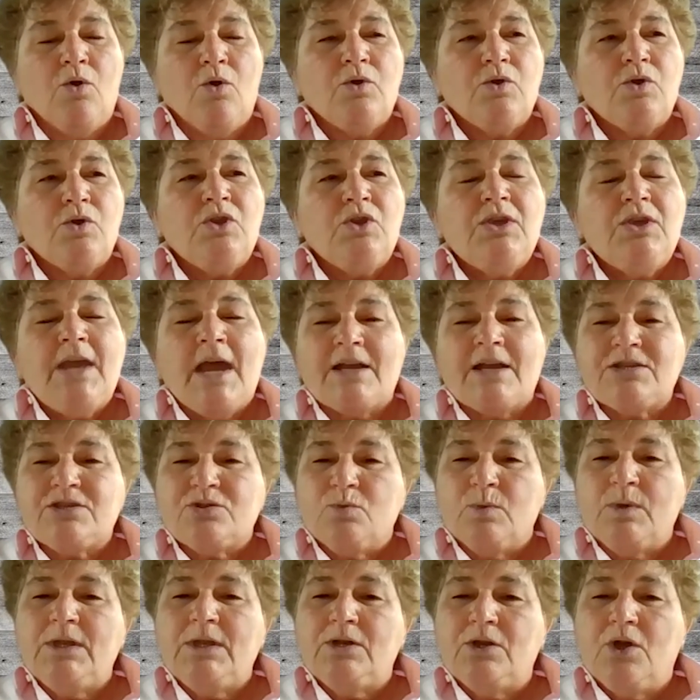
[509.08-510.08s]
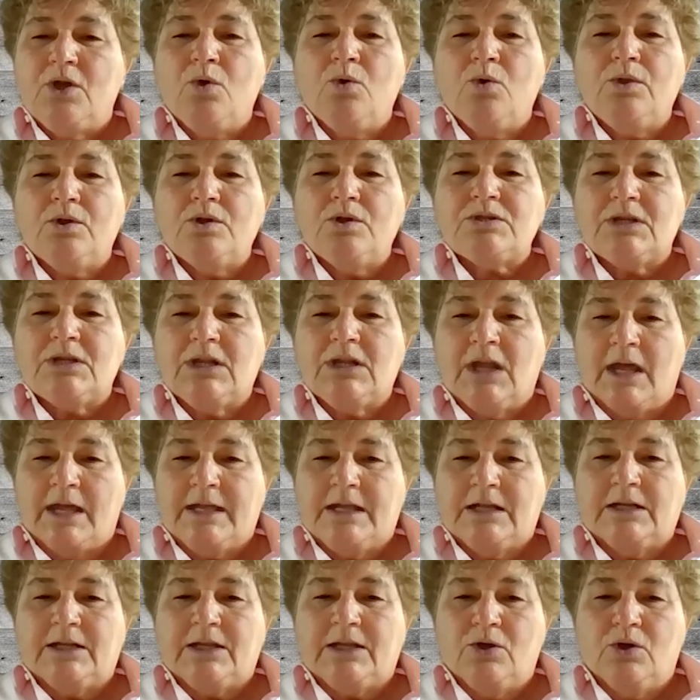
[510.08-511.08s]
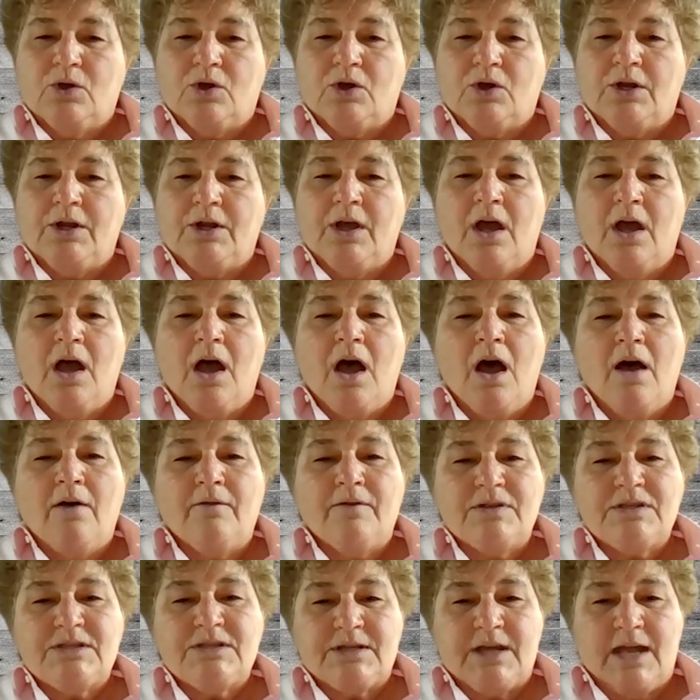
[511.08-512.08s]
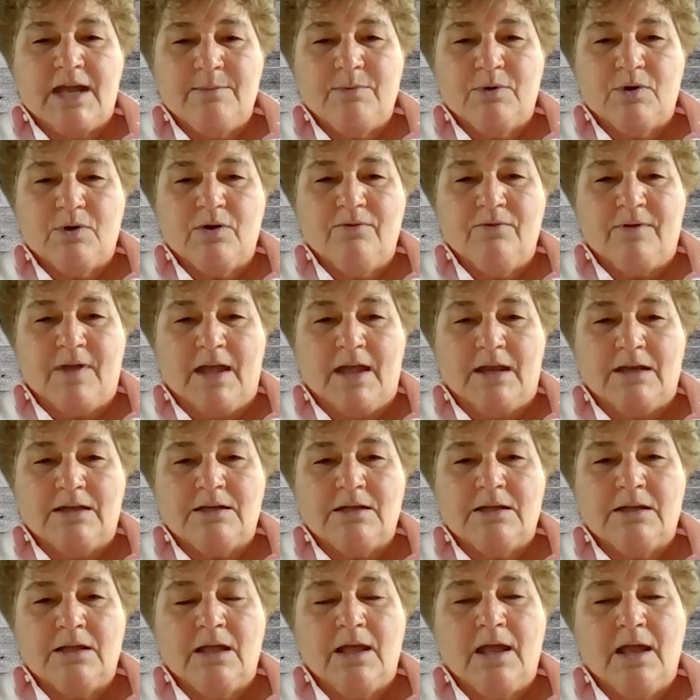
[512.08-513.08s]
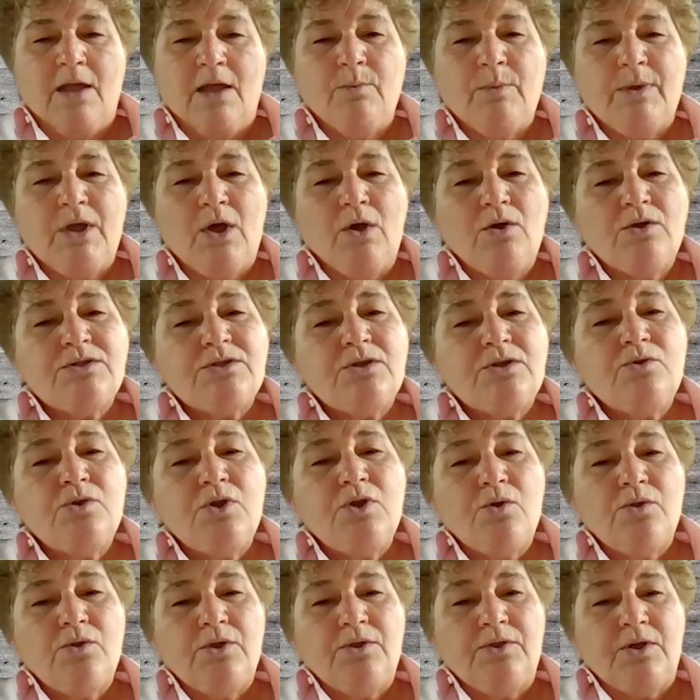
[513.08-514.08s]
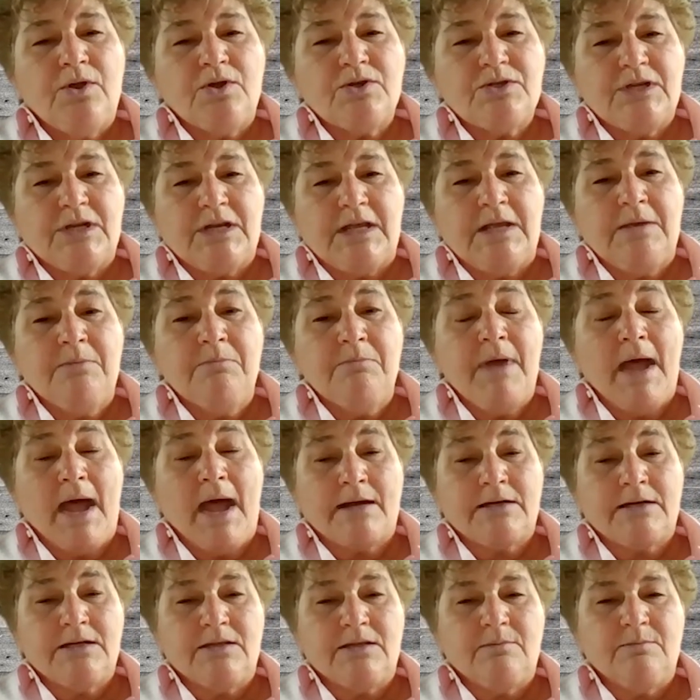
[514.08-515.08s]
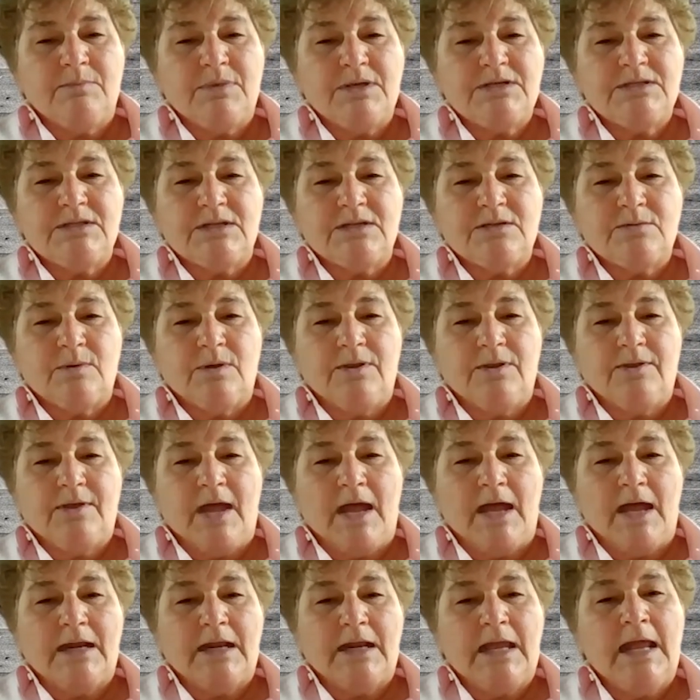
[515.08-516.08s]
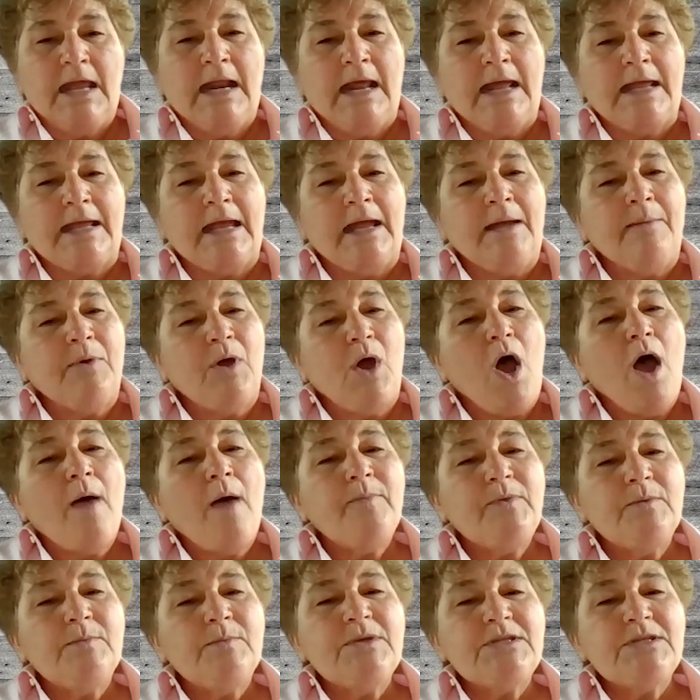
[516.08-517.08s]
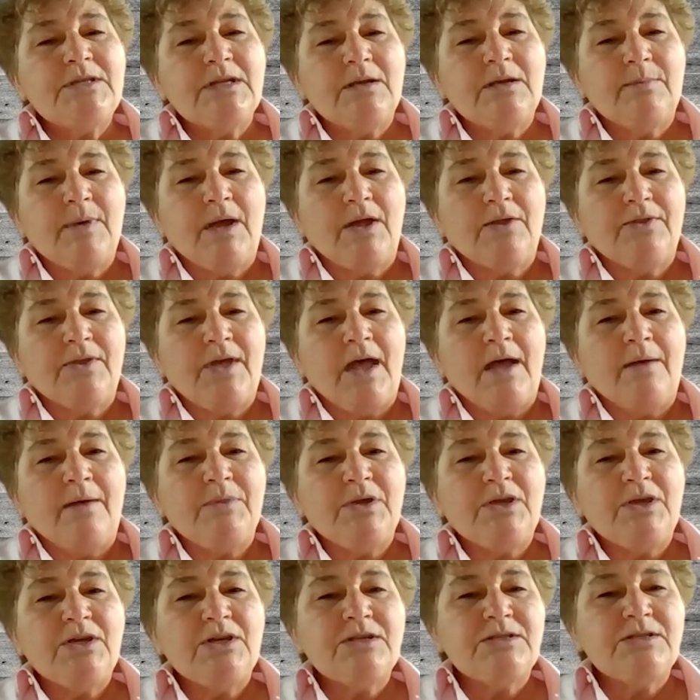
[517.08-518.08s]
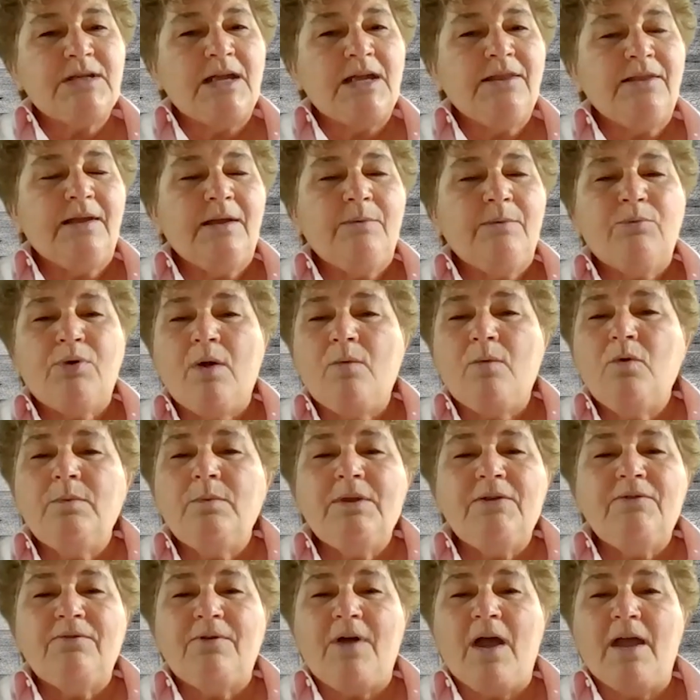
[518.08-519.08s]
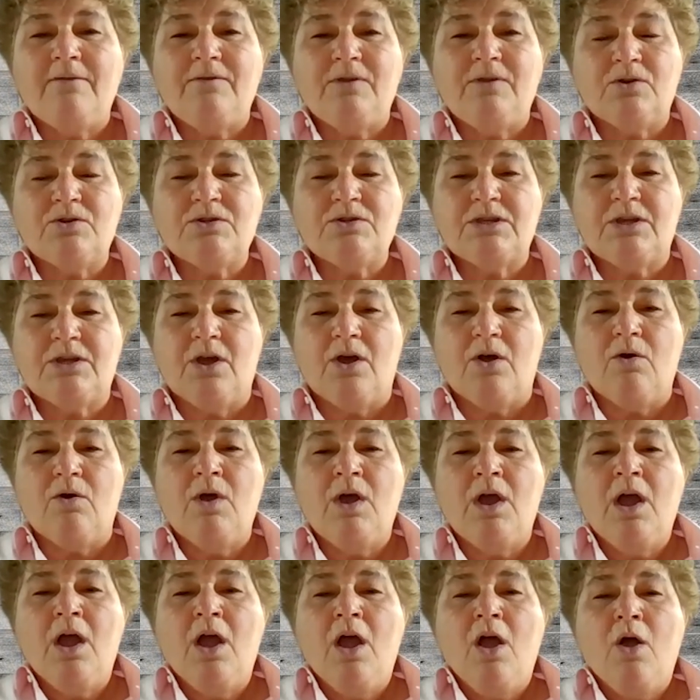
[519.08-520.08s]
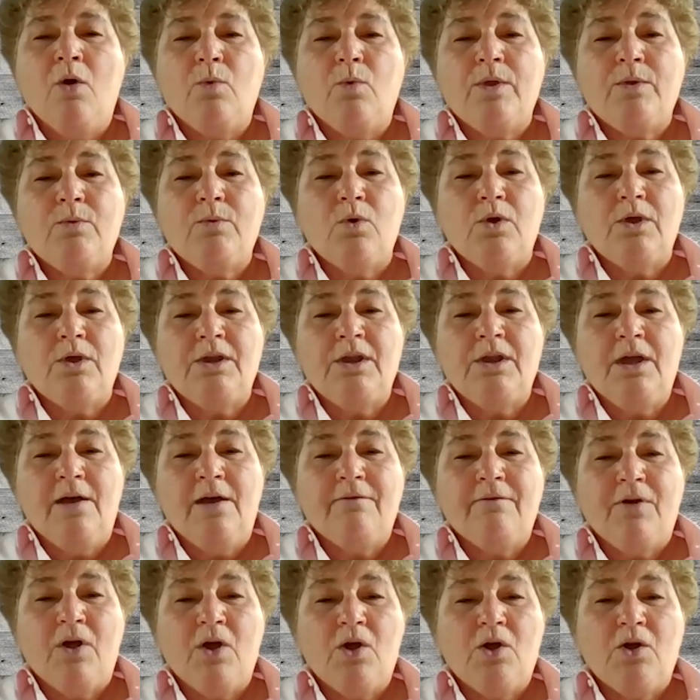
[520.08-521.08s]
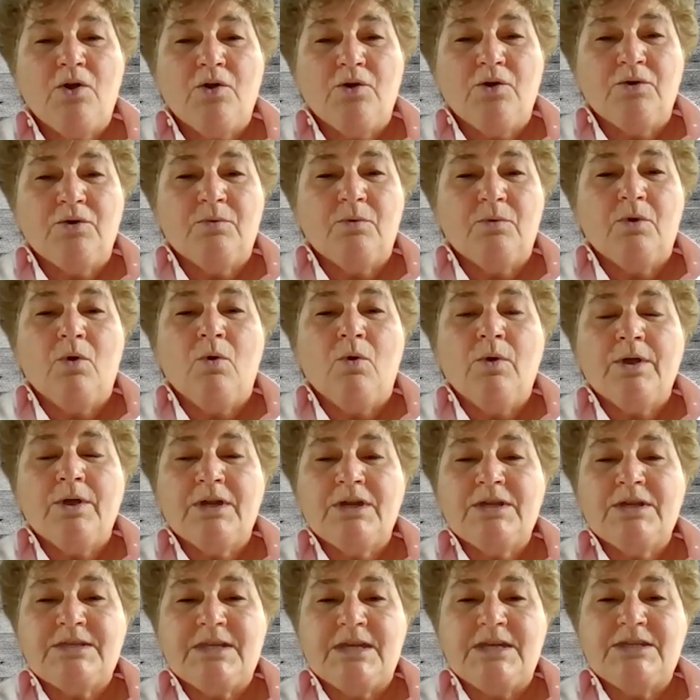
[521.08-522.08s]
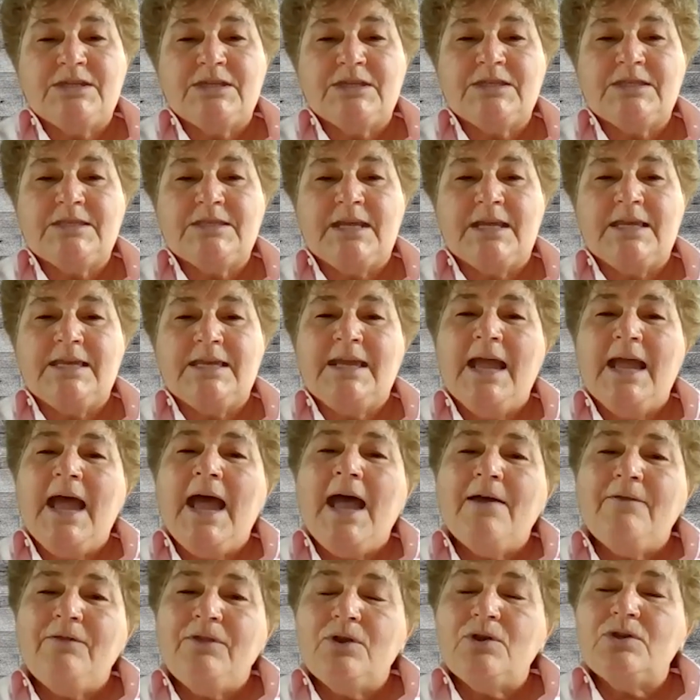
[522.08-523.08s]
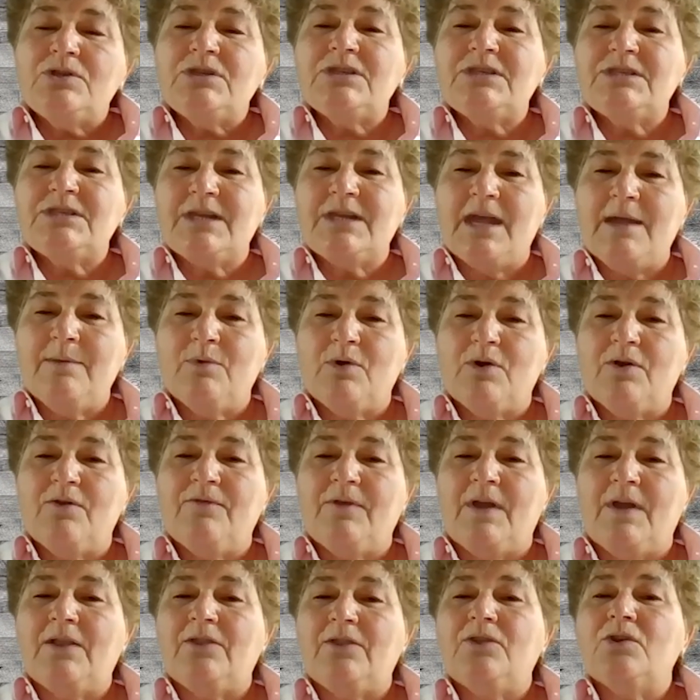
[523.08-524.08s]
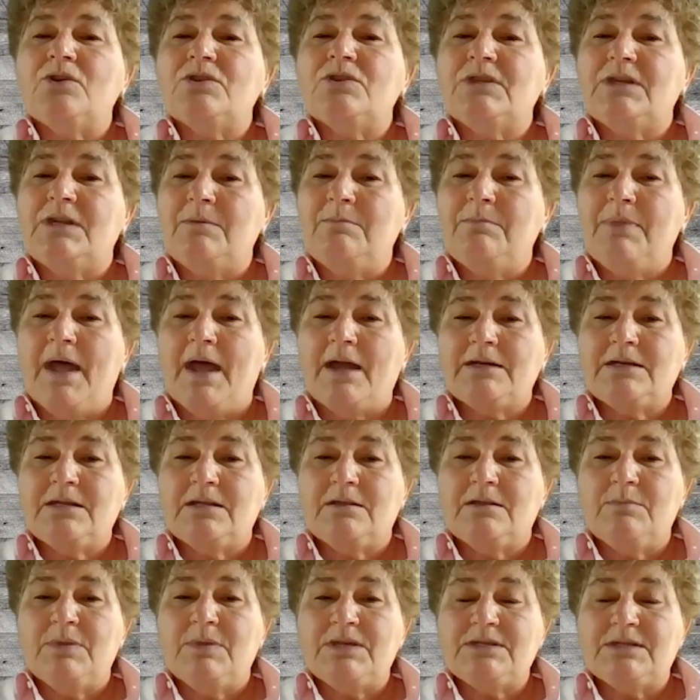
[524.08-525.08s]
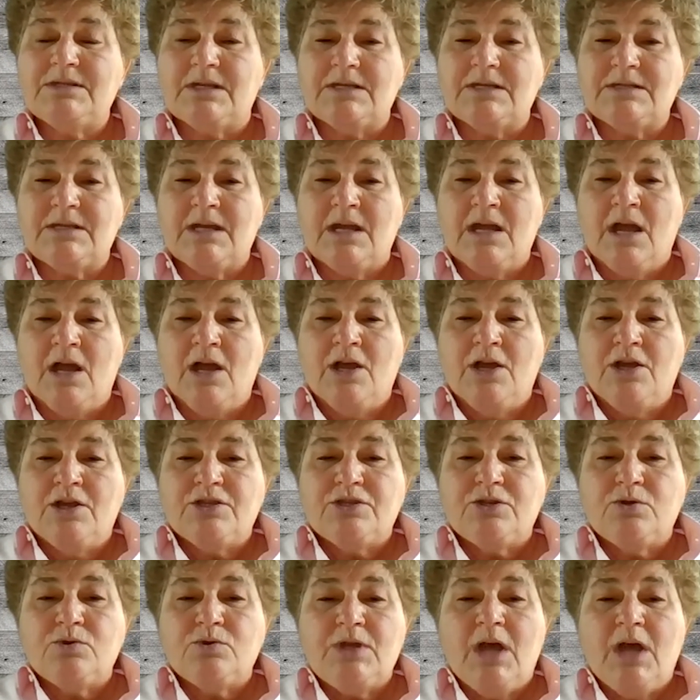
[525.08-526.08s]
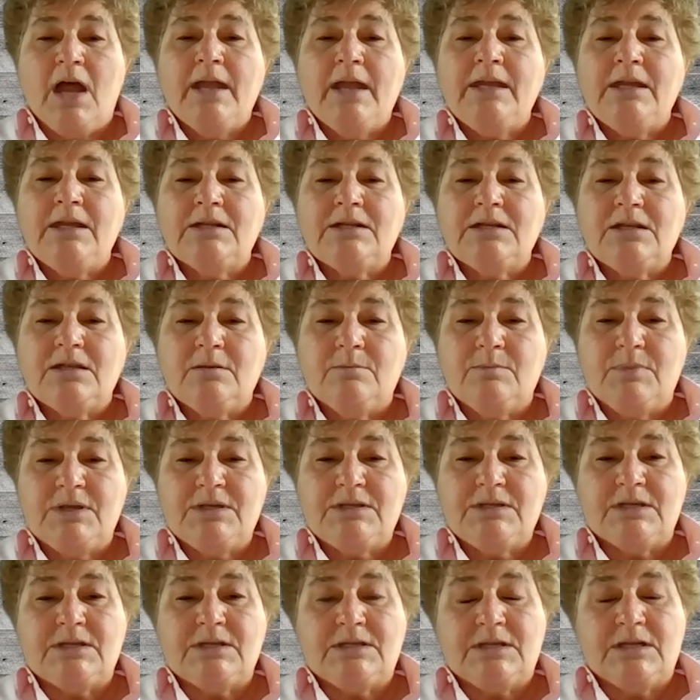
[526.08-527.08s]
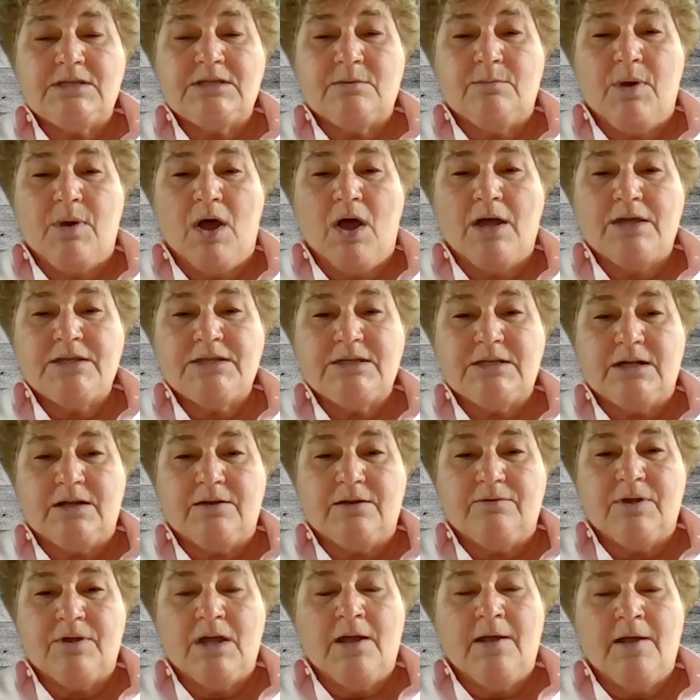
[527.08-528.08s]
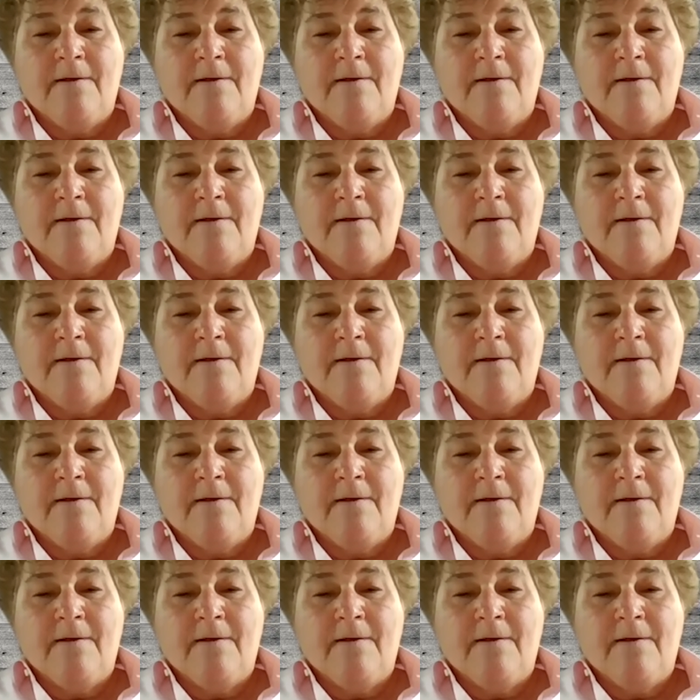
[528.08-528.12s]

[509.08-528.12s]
yes, we know there's a likelihood of a cyber event, and we also know that there's an impact to the business with that. And I'm optimistic about that because I think probably 5 years ago, we wouldn't have heard organizations say, yeah, if there's a cyber event, there's an impact to the business. So tying it to the business is a positive.